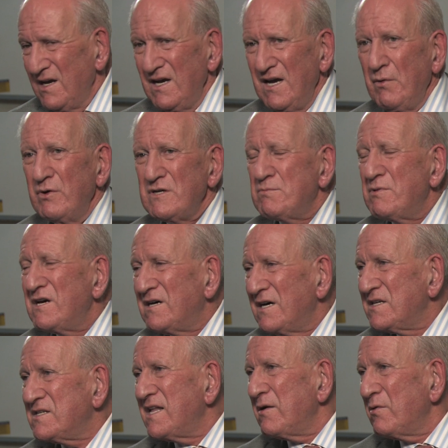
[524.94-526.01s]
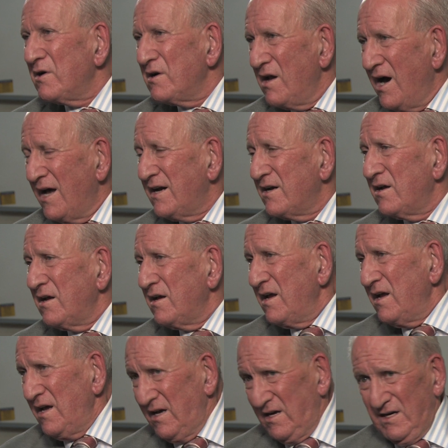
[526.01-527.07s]
It was because they were not
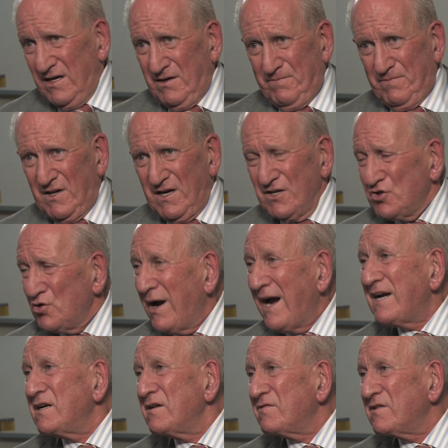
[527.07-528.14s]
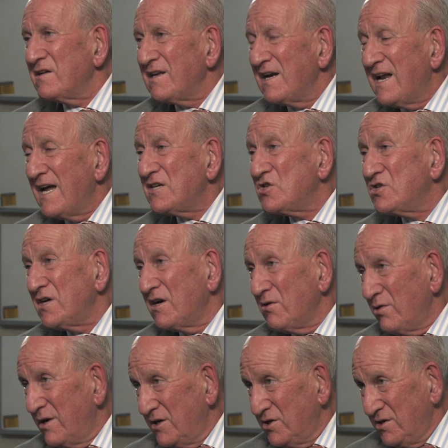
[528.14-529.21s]
attractive to the next
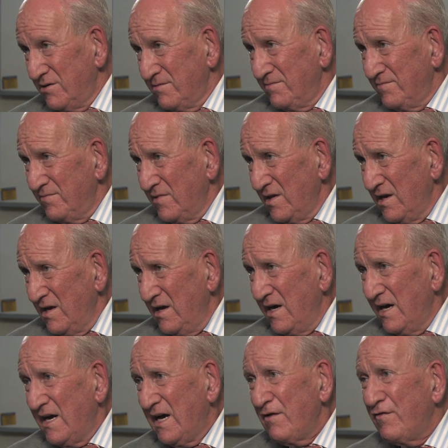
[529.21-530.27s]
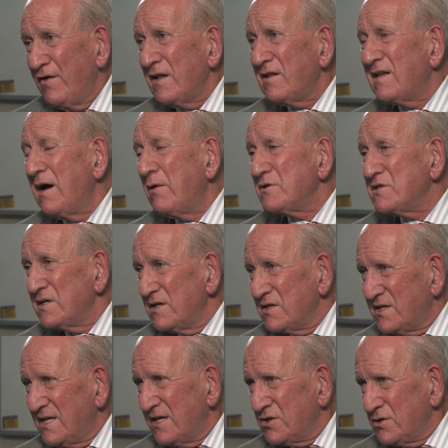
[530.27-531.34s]
generation. And I felt that was an
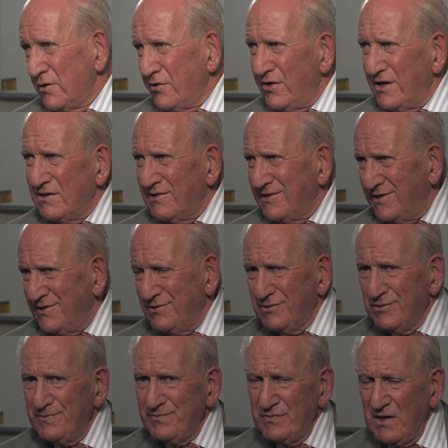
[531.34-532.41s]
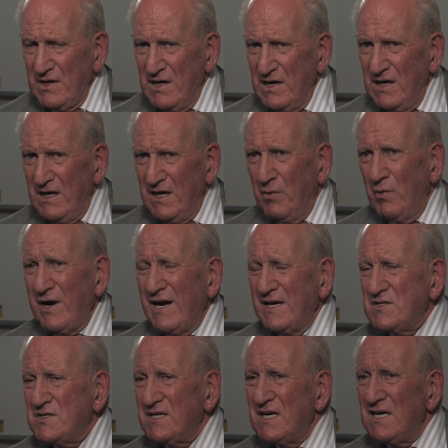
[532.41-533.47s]
essential thing to do. And what
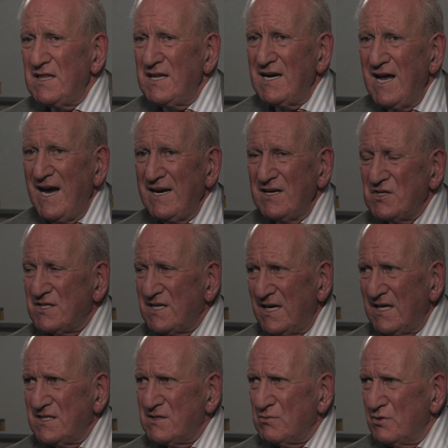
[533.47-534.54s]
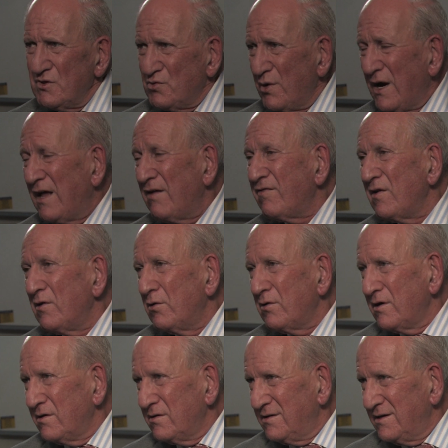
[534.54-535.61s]
I'd seen in the United States was Ralph
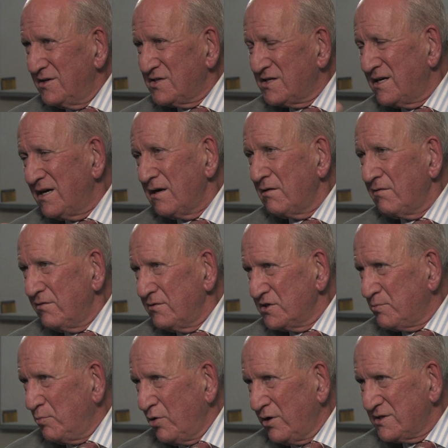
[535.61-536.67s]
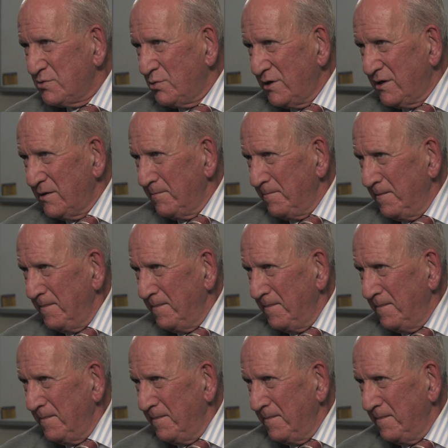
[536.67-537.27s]
Lauren and his colorful sportswear.